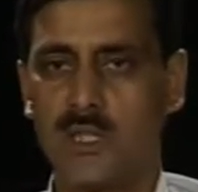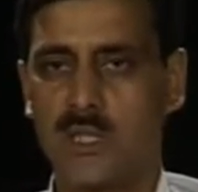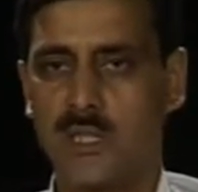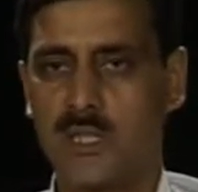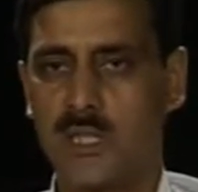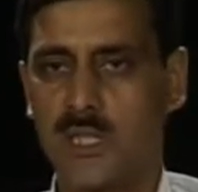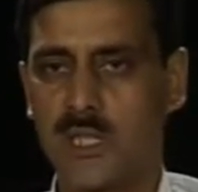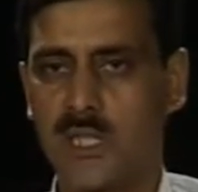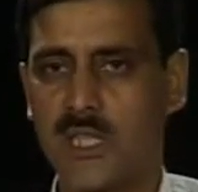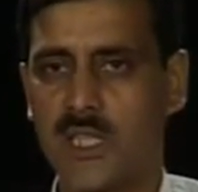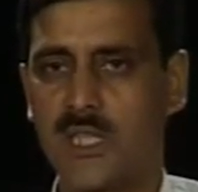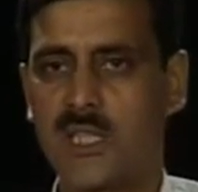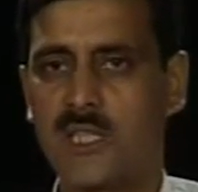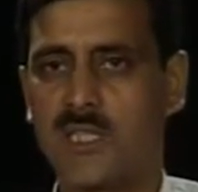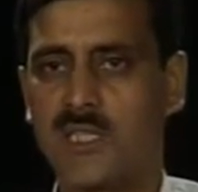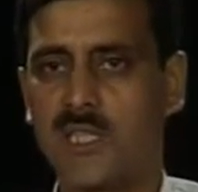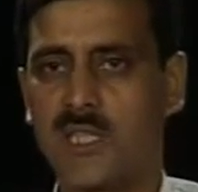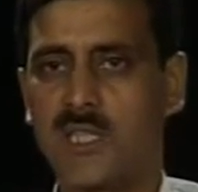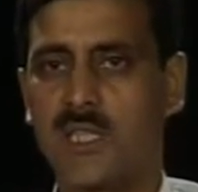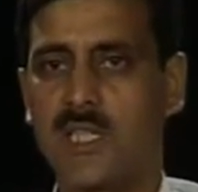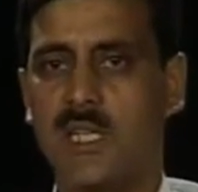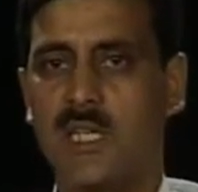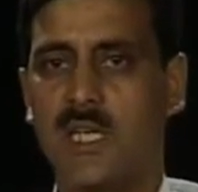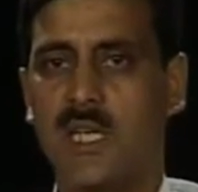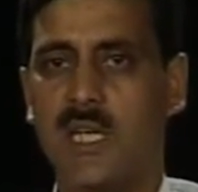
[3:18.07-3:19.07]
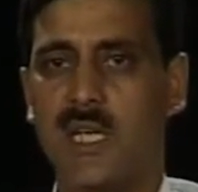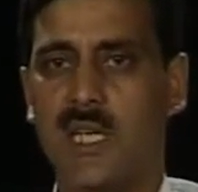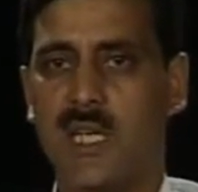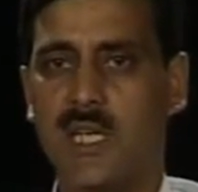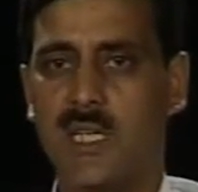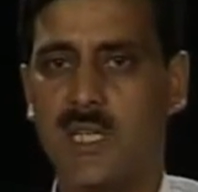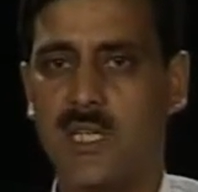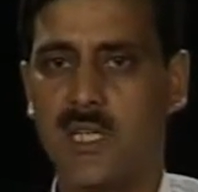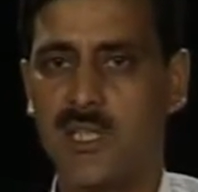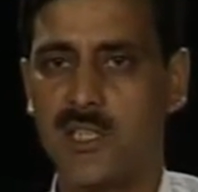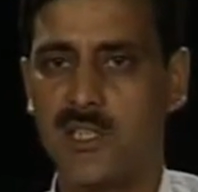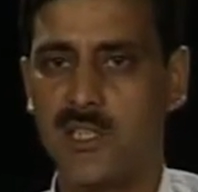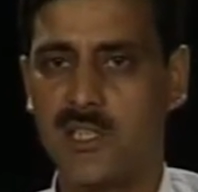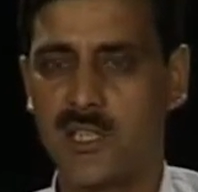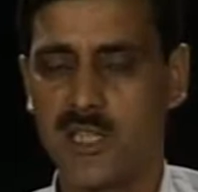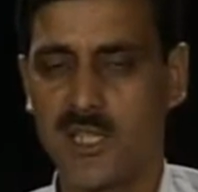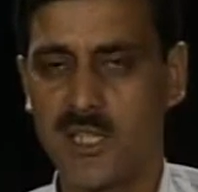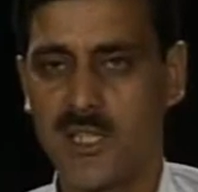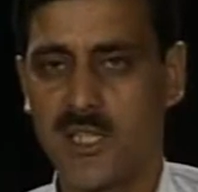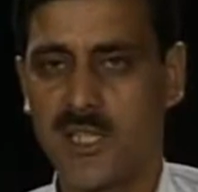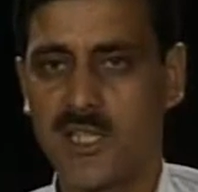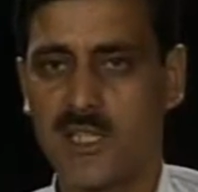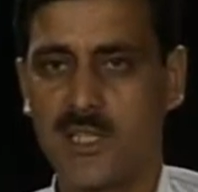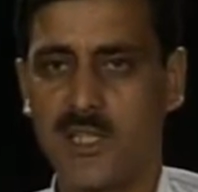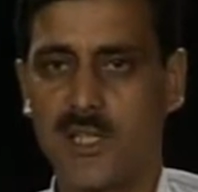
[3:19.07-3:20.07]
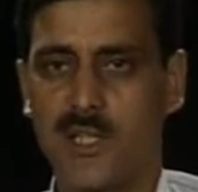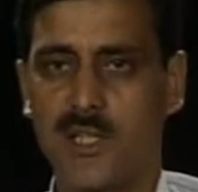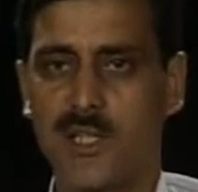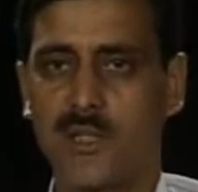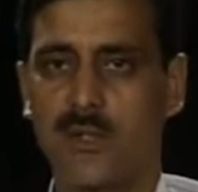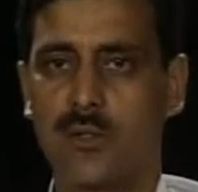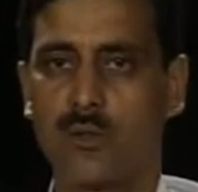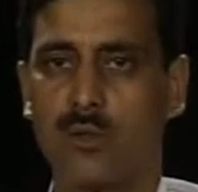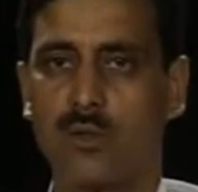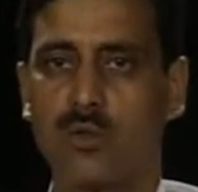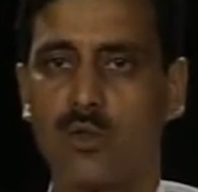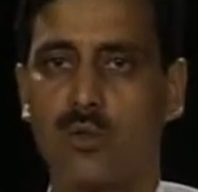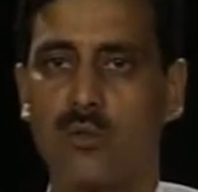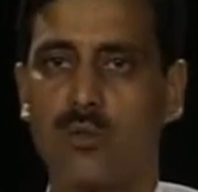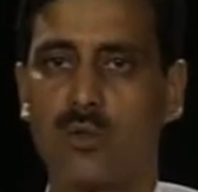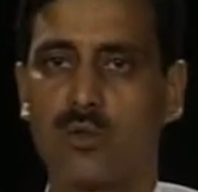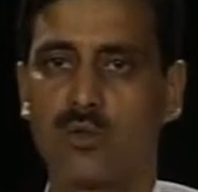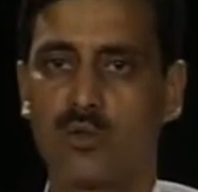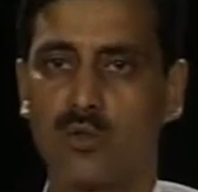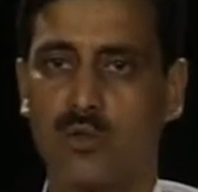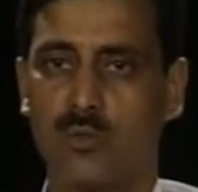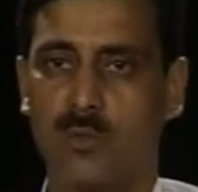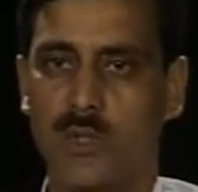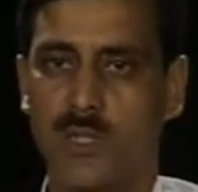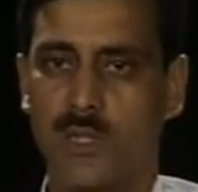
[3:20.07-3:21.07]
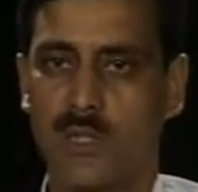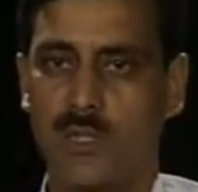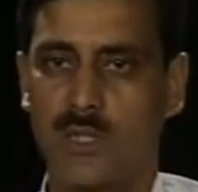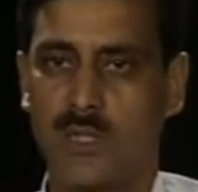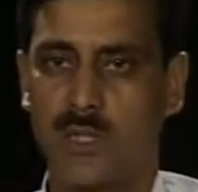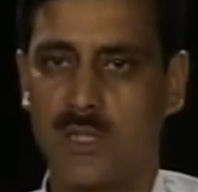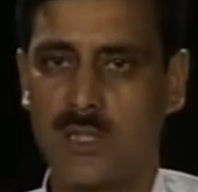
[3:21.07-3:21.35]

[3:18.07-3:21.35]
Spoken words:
releasing an intercalary chromosomal